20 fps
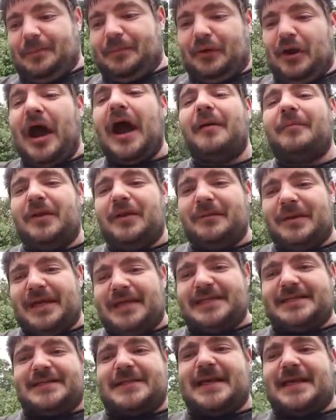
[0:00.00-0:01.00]
problem
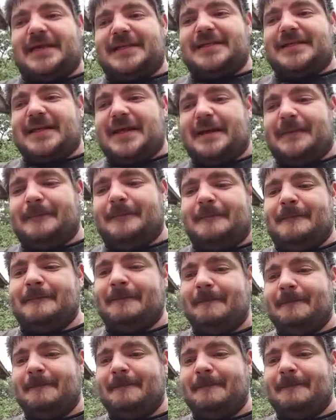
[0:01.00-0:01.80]
is I